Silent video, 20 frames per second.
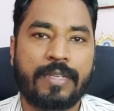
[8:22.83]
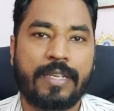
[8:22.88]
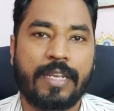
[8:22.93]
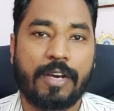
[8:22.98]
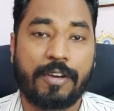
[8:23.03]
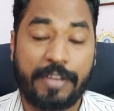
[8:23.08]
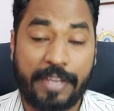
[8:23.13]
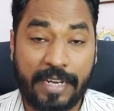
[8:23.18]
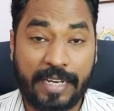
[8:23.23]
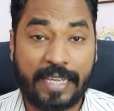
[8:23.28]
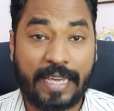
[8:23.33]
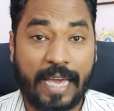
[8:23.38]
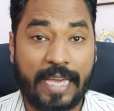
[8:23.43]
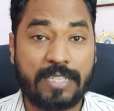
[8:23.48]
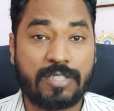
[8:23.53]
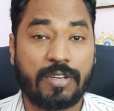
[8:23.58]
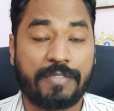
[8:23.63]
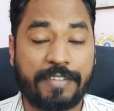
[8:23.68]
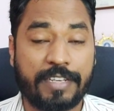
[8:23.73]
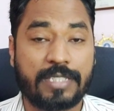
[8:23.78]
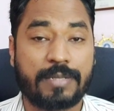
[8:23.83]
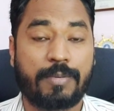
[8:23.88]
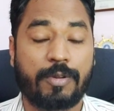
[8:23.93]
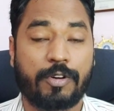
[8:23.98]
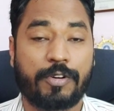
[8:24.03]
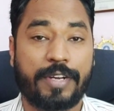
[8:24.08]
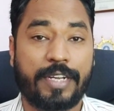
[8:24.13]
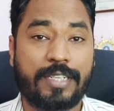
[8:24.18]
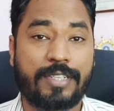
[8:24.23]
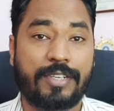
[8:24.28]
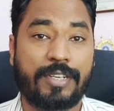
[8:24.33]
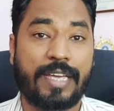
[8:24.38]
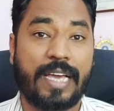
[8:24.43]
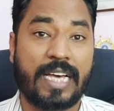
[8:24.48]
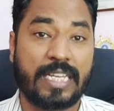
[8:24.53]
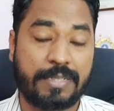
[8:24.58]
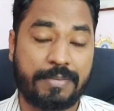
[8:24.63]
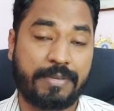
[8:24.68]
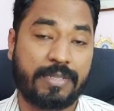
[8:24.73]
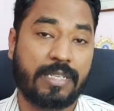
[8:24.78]
Now, in case of exploratory,
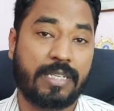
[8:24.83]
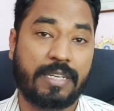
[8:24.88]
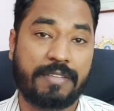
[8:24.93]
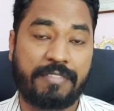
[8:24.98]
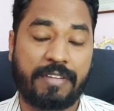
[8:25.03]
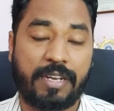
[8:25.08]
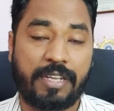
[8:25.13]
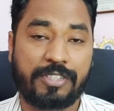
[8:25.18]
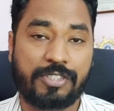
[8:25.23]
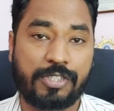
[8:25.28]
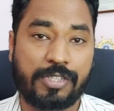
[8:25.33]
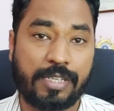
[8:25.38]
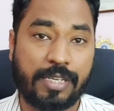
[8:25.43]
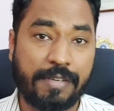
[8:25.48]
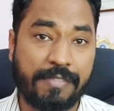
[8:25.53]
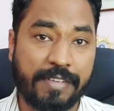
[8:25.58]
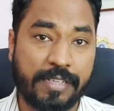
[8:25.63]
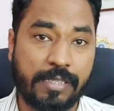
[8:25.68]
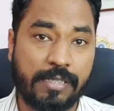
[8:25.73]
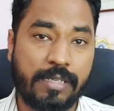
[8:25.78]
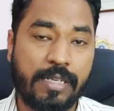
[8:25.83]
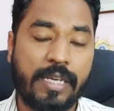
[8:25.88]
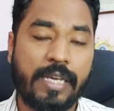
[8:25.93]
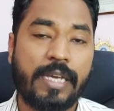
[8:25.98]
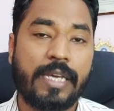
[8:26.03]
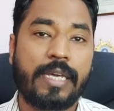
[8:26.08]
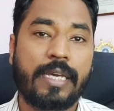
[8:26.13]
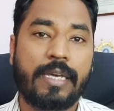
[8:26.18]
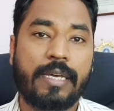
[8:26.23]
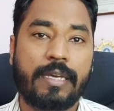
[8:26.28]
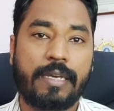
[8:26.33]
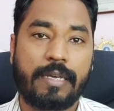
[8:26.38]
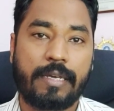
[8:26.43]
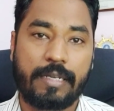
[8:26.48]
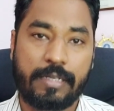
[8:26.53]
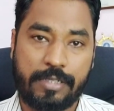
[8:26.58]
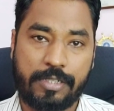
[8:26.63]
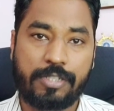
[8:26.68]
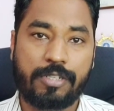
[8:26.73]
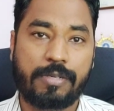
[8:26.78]
as per the definition given,
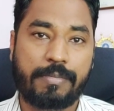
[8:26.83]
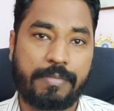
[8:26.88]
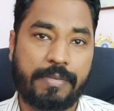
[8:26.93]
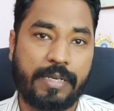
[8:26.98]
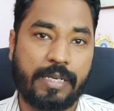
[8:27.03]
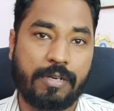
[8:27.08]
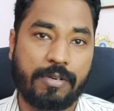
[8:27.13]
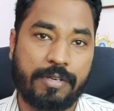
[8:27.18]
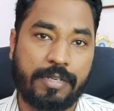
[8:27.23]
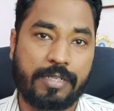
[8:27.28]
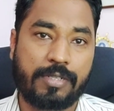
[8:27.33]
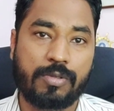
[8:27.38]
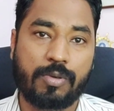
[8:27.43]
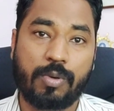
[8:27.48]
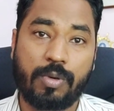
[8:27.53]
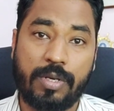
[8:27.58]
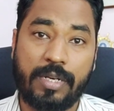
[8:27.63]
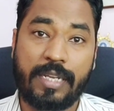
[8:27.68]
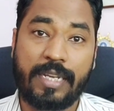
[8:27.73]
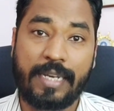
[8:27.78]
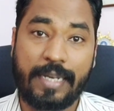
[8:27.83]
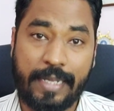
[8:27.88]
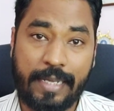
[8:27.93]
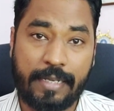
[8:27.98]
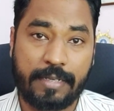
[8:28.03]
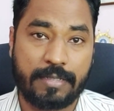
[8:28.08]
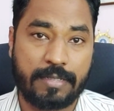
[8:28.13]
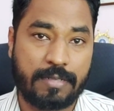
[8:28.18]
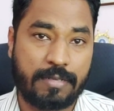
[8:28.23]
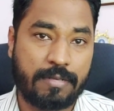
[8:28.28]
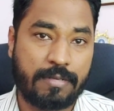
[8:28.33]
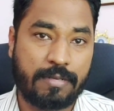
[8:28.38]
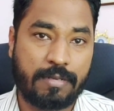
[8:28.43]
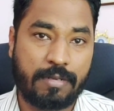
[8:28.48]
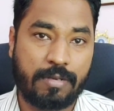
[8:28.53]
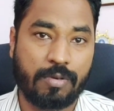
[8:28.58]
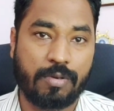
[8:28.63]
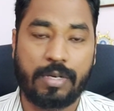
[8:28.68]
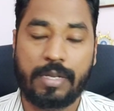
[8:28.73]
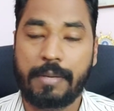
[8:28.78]
it should be going to only leads,
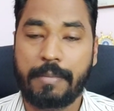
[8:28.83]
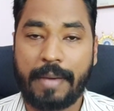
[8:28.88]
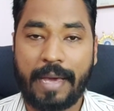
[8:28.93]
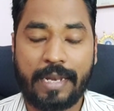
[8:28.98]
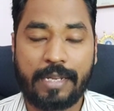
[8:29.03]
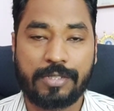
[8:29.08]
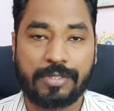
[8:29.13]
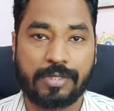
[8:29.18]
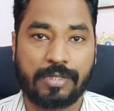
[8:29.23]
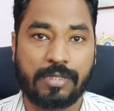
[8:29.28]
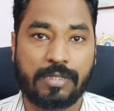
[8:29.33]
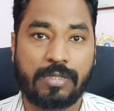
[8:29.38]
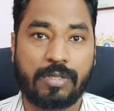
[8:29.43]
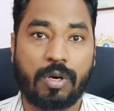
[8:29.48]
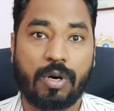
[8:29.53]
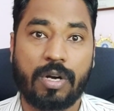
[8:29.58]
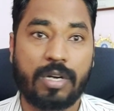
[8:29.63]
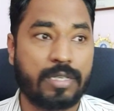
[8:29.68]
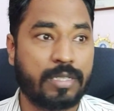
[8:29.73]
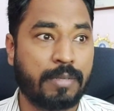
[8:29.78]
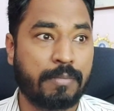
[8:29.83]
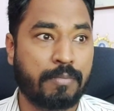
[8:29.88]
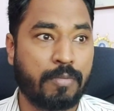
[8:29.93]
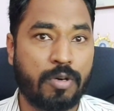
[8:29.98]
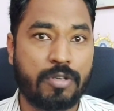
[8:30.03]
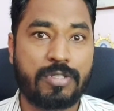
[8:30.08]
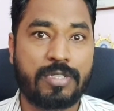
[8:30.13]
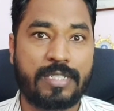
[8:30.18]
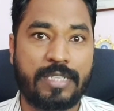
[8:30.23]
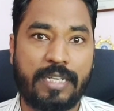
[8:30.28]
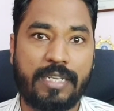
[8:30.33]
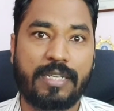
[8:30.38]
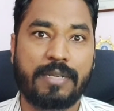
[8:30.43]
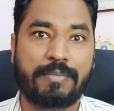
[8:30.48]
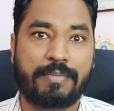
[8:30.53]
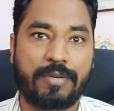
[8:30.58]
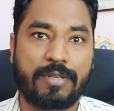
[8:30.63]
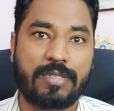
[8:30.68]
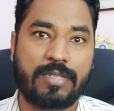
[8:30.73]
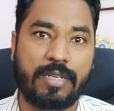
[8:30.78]
only managers, or the most senior
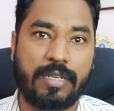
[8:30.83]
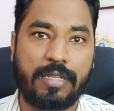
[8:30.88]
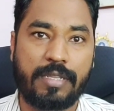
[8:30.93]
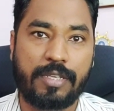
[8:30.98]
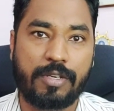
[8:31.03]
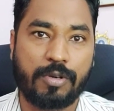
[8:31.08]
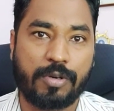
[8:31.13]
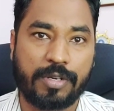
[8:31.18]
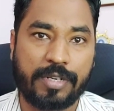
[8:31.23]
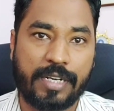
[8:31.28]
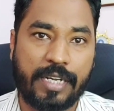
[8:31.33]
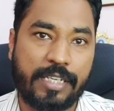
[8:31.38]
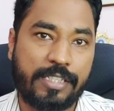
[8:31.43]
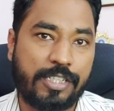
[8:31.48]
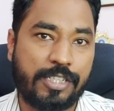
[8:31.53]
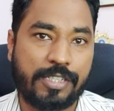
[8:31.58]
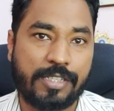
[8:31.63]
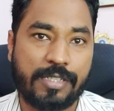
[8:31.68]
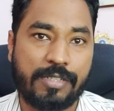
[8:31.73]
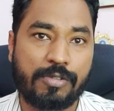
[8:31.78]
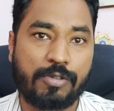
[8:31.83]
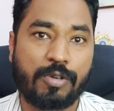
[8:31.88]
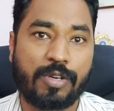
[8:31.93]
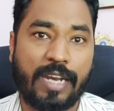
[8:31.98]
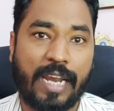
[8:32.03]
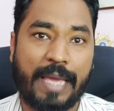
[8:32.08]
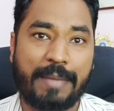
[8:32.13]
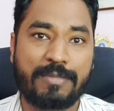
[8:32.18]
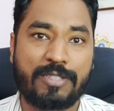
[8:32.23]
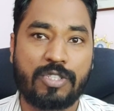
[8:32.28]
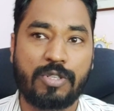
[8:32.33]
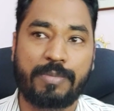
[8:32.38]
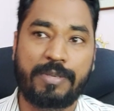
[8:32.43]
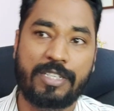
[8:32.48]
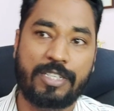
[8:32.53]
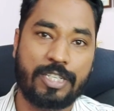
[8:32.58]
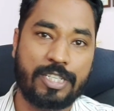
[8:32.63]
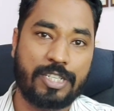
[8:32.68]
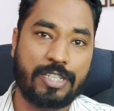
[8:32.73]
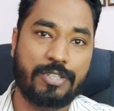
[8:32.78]
person in the organization who claims to be
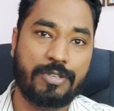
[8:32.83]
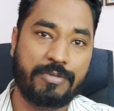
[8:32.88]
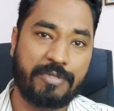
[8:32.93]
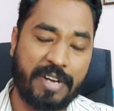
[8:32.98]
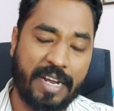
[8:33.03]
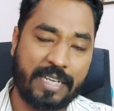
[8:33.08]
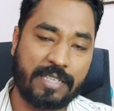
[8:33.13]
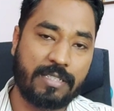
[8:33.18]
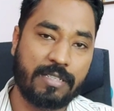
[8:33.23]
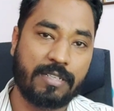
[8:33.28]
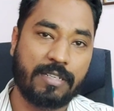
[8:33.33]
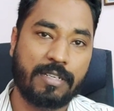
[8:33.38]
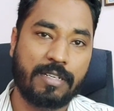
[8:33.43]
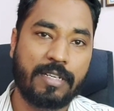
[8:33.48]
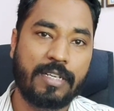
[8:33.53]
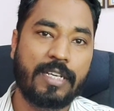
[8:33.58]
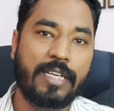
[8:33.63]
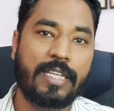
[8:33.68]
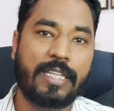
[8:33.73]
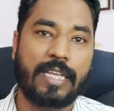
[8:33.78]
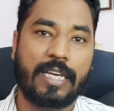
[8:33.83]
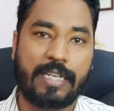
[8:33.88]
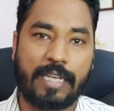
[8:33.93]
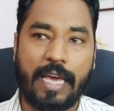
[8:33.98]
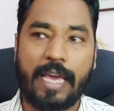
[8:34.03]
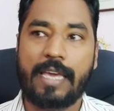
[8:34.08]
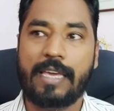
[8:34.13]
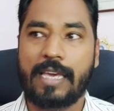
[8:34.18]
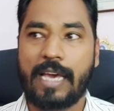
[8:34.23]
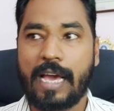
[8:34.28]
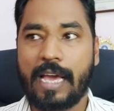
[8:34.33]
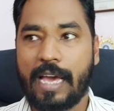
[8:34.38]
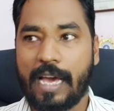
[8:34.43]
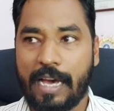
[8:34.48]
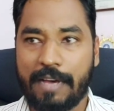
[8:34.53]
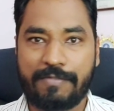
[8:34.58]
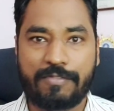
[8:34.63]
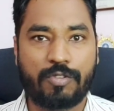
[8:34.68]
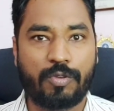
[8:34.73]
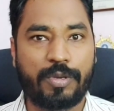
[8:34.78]
test director, that, hey, I
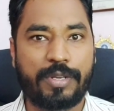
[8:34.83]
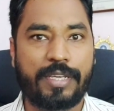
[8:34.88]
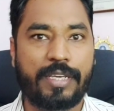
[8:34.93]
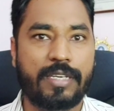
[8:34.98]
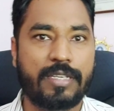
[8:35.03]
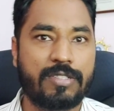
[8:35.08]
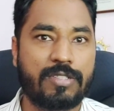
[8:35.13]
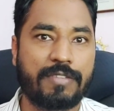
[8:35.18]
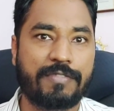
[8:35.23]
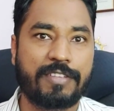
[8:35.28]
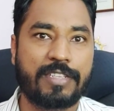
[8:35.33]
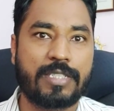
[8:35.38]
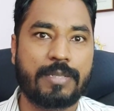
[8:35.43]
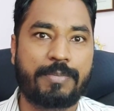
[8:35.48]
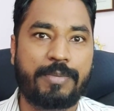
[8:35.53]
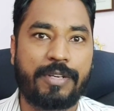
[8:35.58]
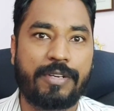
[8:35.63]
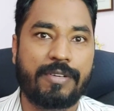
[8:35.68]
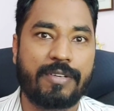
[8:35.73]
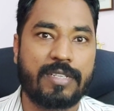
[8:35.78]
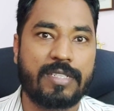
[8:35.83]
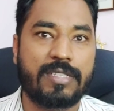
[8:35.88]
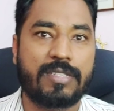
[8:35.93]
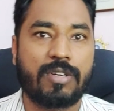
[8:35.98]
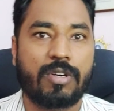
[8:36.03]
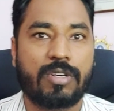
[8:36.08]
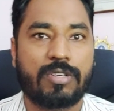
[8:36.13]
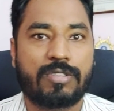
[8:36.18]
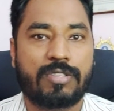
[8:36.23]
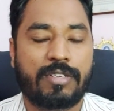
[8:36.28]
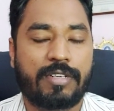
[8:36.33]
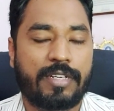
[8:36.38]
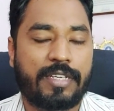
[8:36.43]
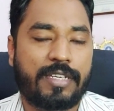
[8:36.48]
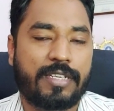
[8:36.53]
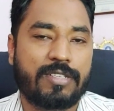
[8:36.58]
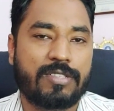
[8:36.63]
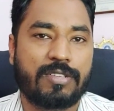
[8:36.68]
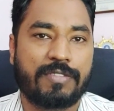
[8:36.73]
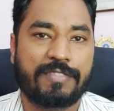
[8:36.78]
have 20 years of experience or 30
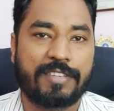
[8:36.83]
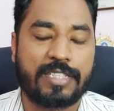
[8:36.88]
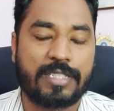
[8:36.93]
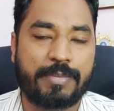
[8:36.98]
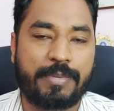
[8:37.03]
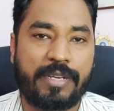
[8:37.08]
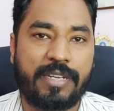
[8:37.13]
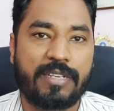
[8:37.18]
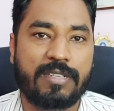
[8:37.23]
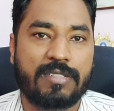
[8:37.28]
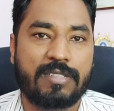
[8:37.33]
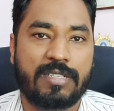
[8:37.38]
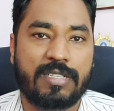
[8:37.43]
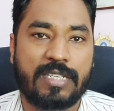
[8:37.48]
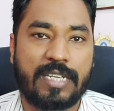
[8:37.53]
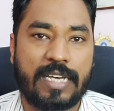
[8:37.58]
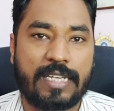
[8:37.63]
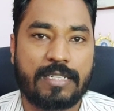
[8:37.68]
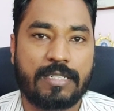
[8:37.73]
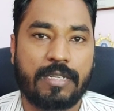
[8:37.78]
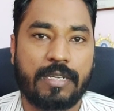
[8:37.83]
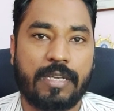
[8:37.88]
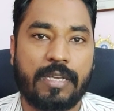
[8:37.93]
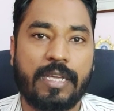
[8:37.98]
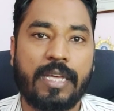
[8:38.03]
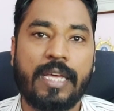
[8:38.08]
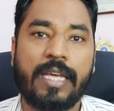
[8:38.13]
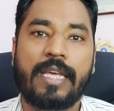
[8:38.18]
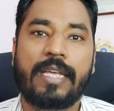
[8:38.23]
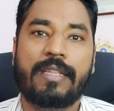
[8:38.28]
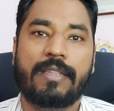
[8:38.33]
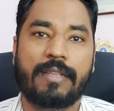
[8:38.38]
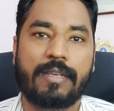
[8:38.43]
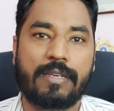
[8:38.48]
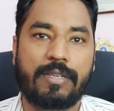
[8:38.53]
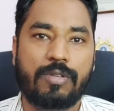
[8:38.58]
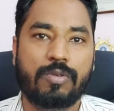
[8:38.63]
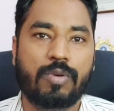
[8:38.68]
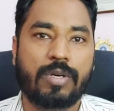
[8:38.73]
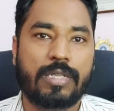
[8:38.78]
years of experience in testing, then
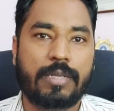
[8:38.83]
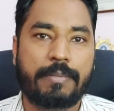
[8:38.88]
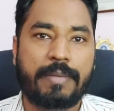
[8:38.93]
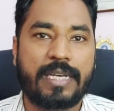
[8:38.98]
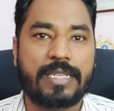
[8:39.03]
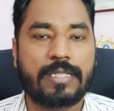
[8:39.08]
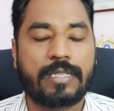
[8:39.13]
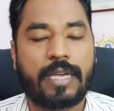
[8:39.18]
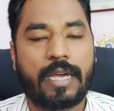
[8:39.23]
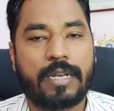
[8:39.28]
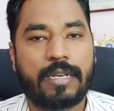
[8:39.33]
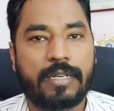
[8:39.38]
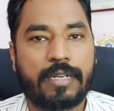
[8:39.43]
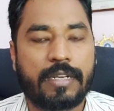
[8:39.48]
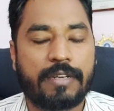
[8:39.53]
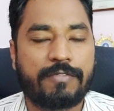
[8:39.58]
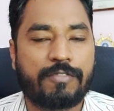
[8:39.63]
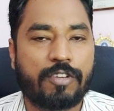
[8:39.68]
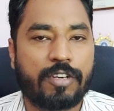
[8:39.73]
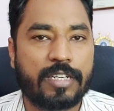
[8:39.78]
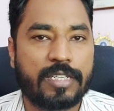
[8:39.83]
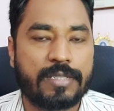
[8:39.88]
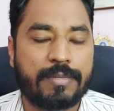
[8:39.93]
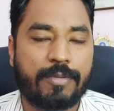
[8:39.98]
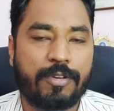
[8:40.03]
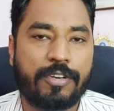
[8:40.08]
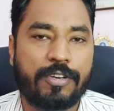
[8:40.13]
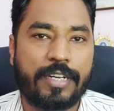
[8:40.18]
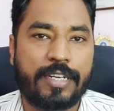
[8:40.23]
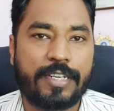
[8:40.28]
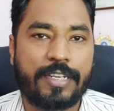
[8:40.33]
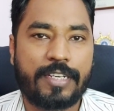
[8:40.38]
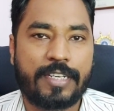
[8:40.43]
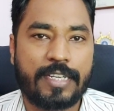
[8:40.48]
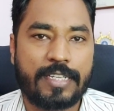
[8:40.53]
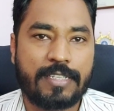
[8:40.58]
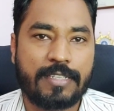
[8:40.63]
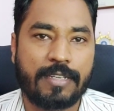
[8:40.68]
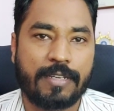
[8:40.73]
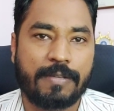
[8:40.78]
you are the best candidate for exploratory
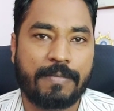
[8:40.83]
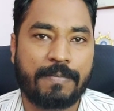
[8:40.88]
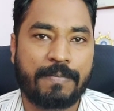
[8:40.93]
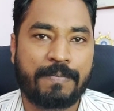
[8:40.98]
testing.